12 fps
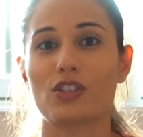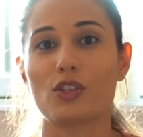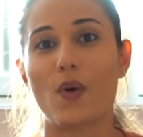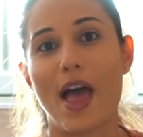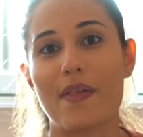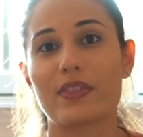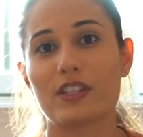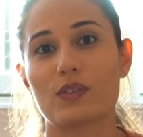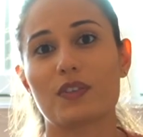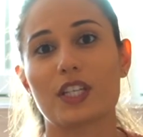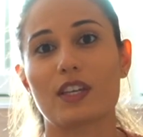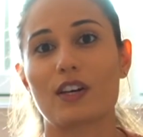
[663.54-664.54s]
to end
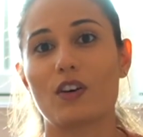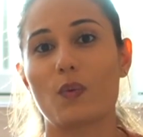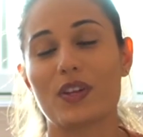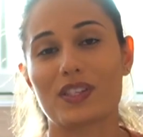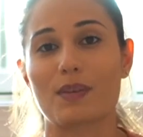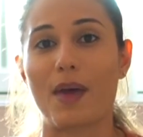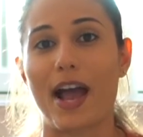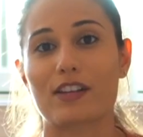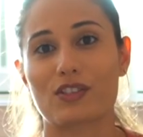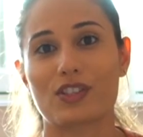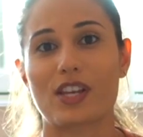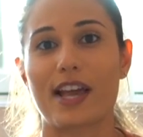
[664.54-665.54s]
this video with some
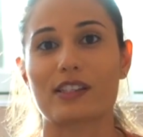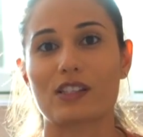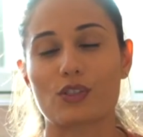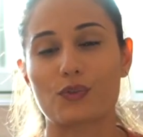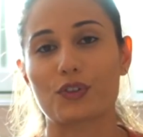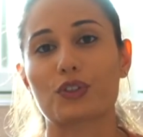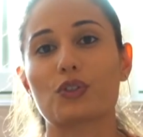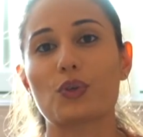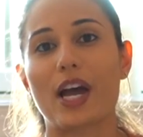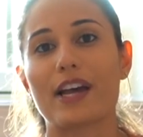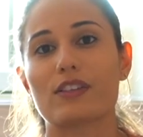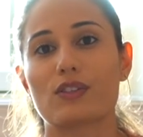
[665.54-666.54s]
exercises for you
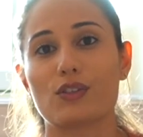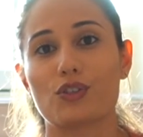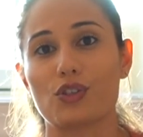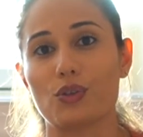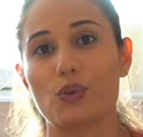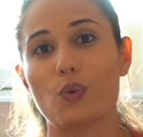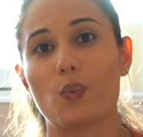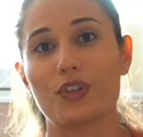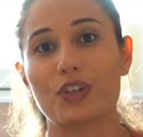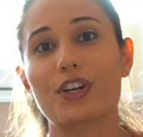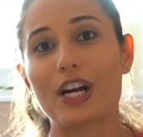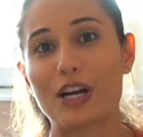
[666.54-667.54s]
guys to do when
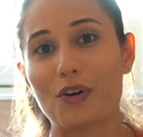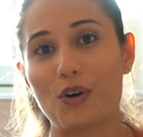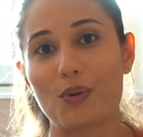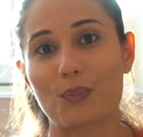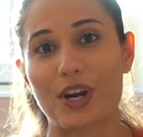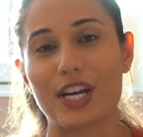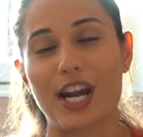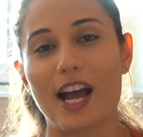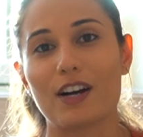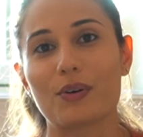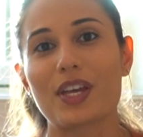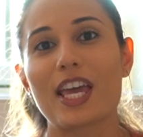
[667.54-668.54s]
you're at home right
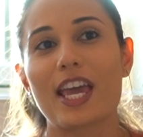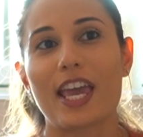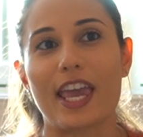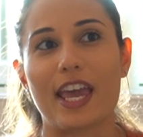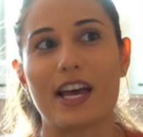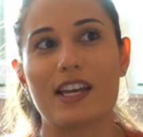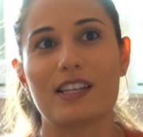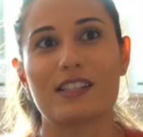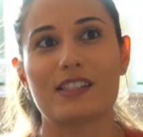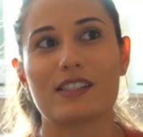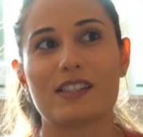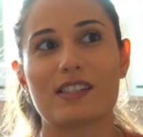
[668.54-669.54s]
now,
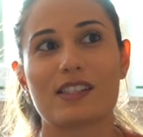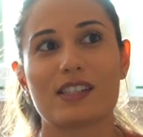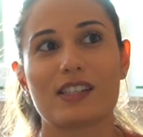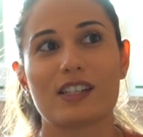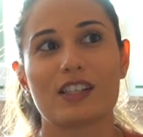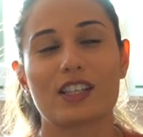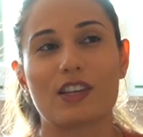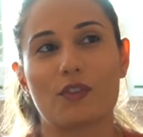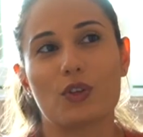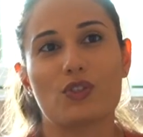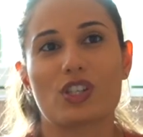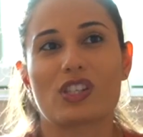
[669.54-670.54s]
and give
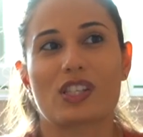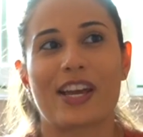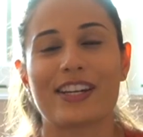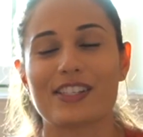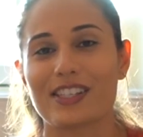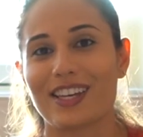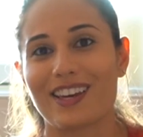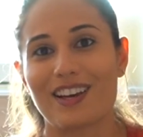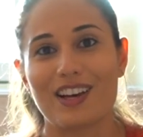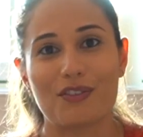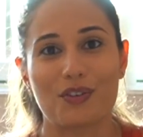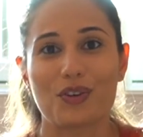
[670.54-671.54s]
you just an idea
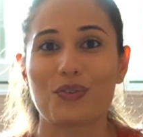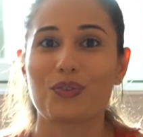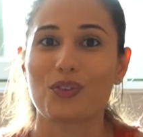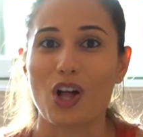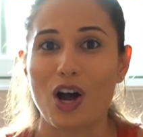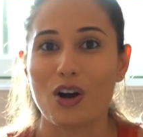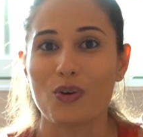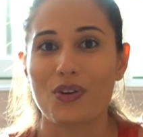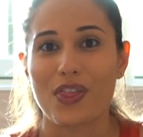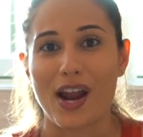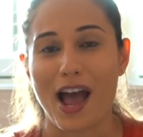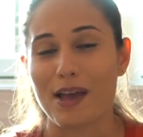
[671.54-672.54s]
of a flow
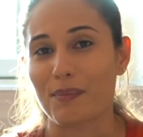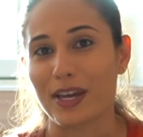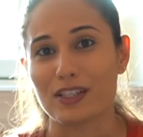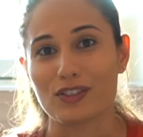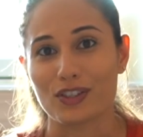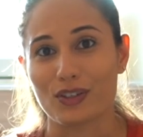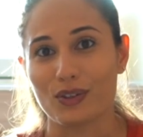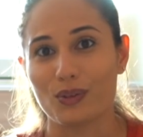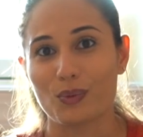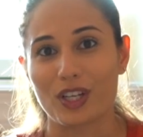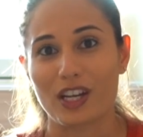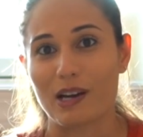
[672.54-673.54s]
that I might do
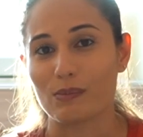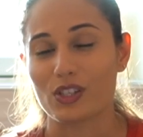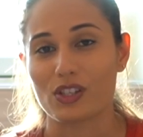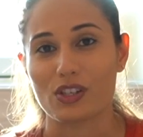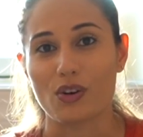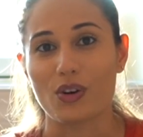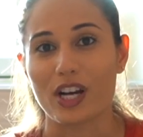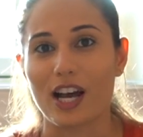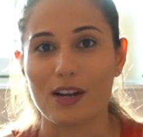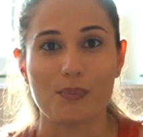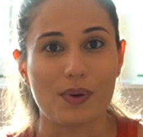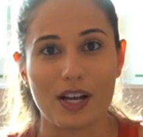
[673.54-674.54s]
when it comes to
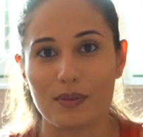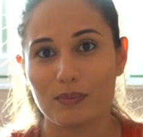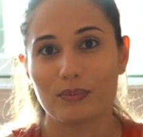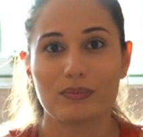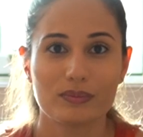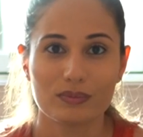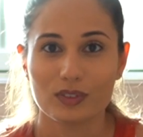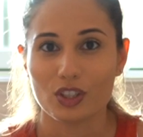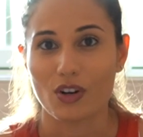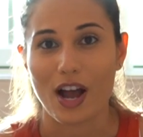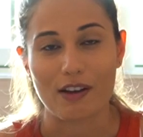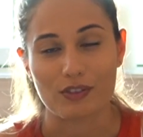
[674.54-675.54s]
yoga, but you
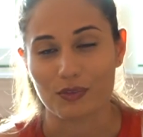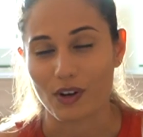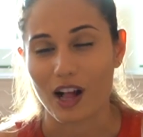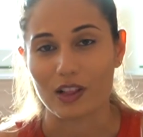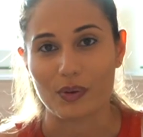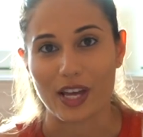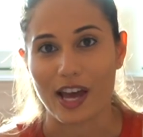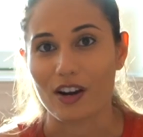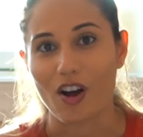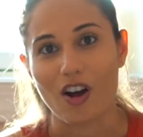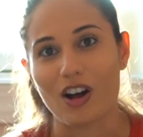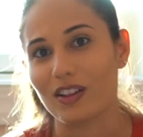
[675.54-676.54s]
don't have to follow it at
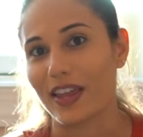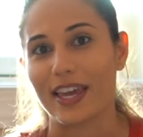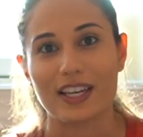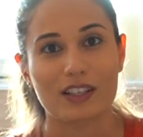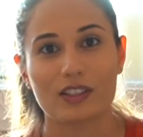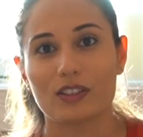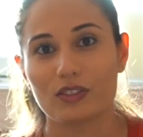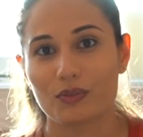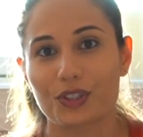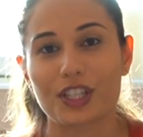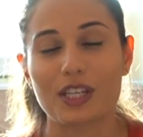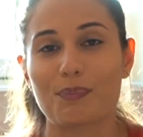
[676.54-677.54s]
all. Like,
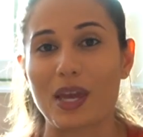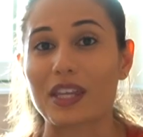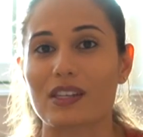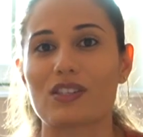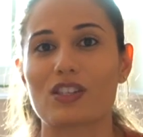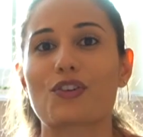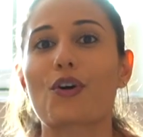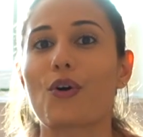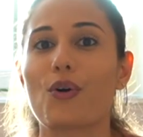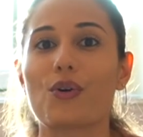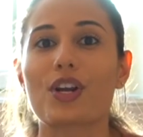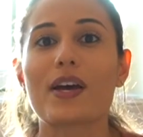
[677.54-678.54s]
really make this your
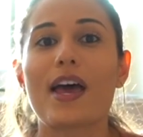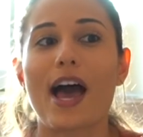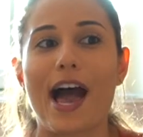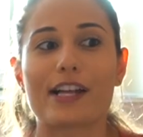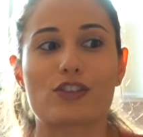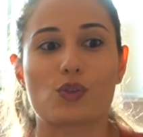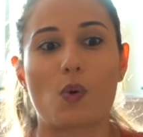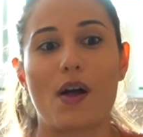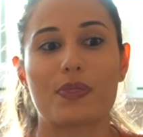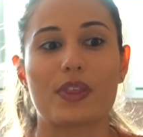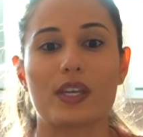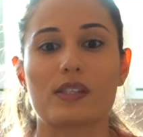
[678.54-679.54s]
own. I just
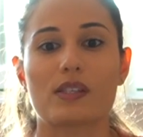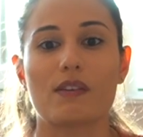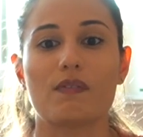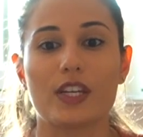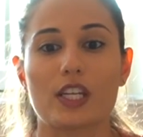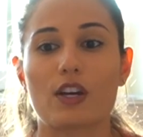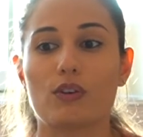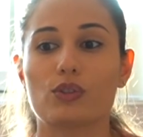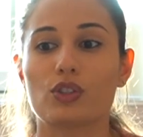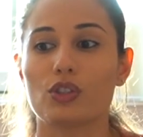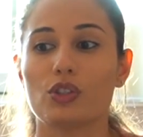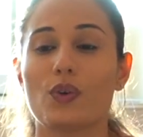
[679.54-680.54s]
want this video
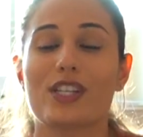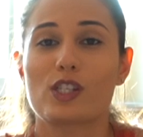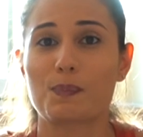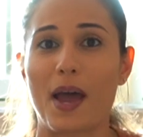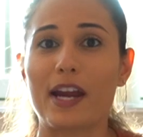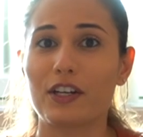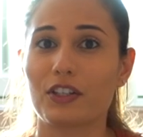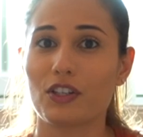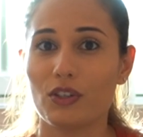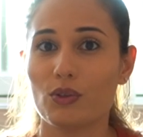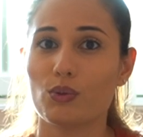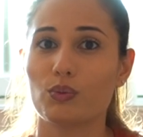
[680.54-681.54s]
to inspire
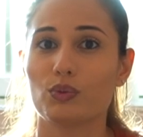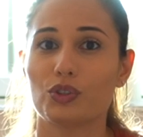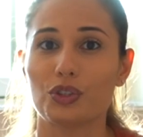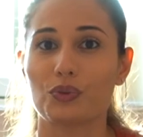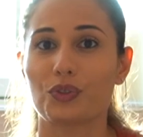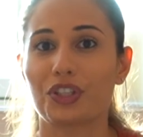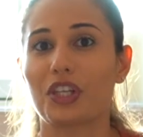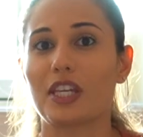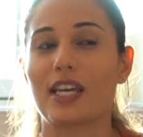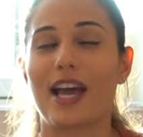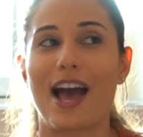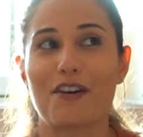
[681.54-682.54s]
you to
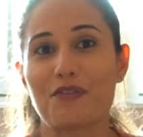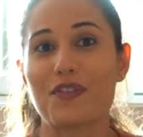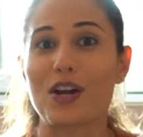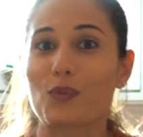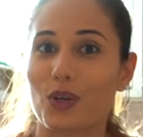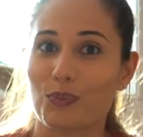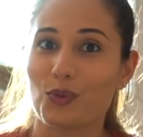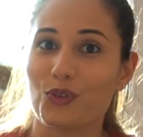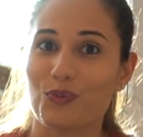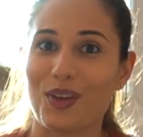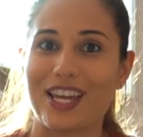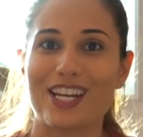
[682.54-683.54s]
really have fun with
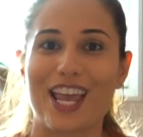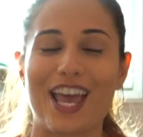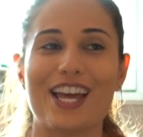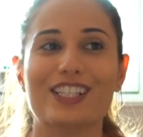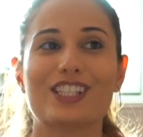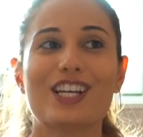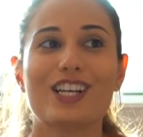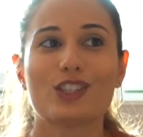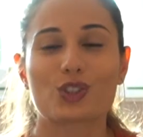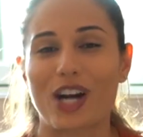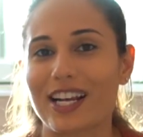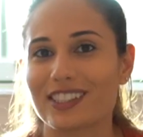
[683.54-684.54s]
movement and
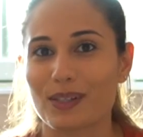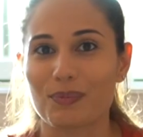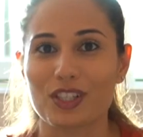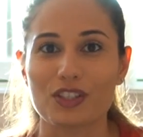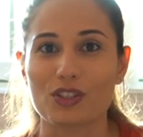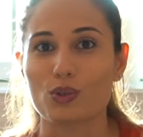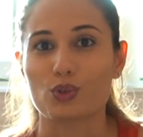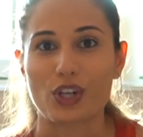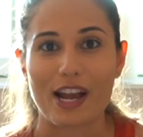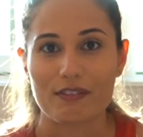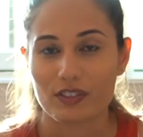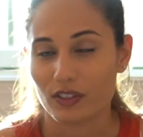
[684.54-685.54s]
try something new,
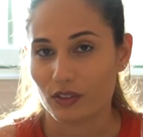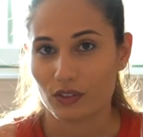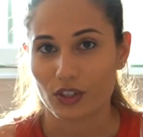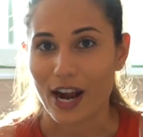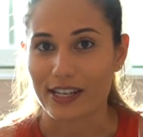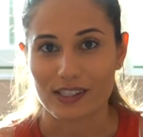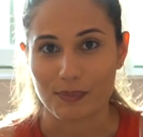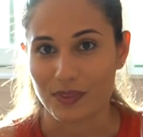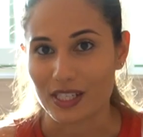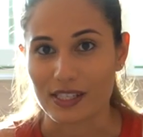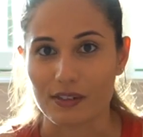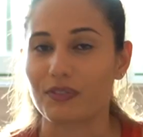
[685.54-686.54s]
try
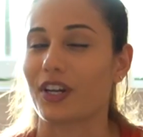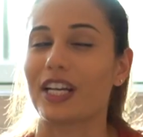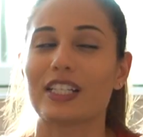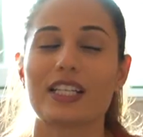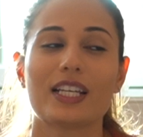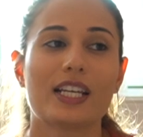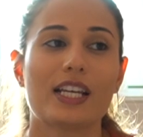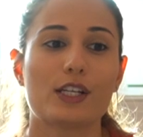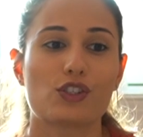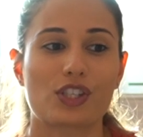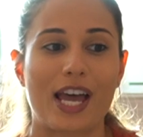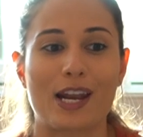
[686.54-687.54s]
something different.
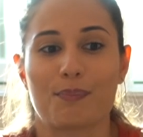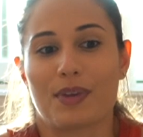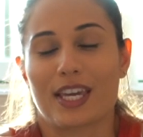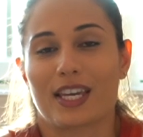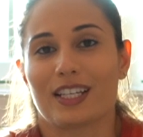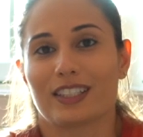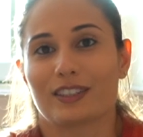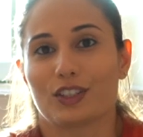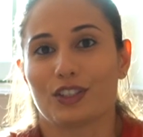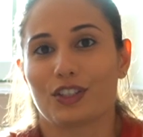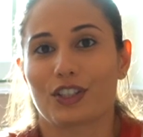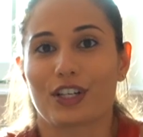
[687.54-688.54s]
Just kind of make
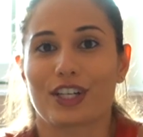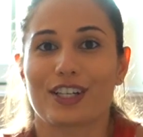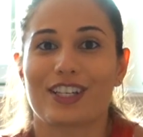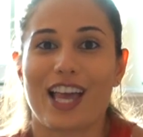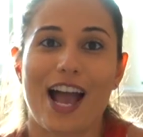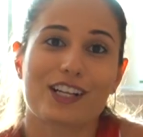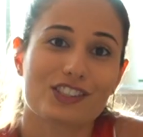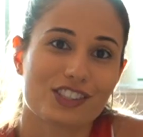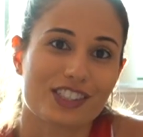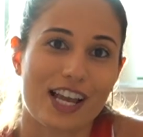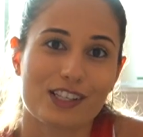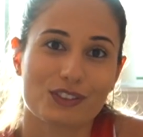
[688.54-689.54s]
your
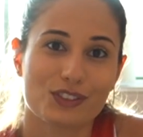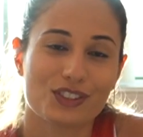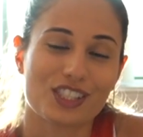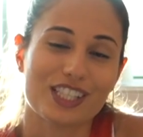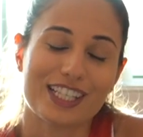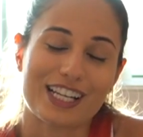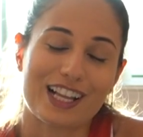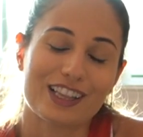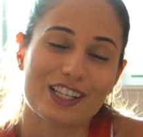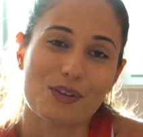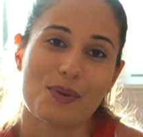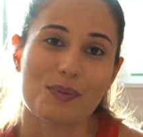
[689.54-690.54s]
exercise routine a
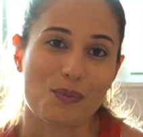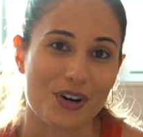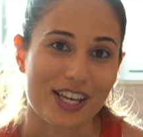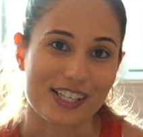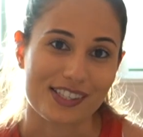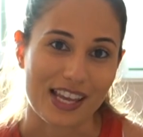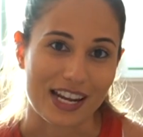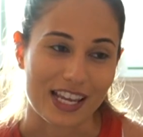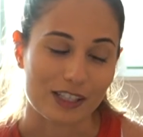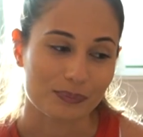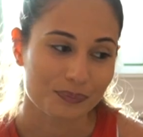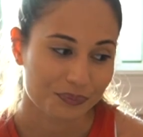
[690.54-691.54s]
little bit more
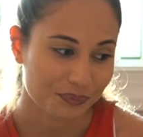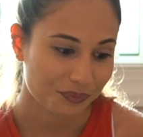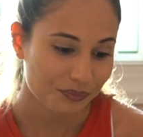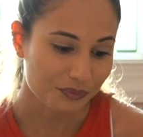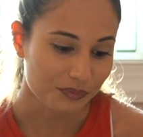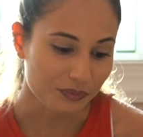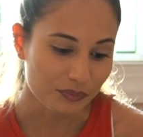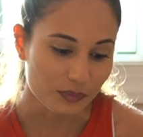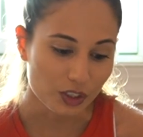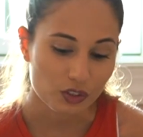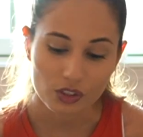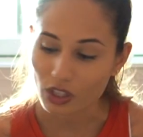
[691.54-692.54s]
exciting.
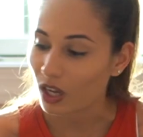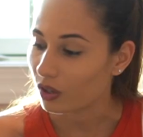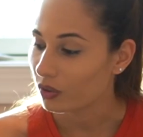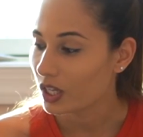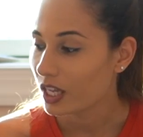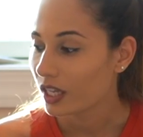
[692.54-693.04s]
So,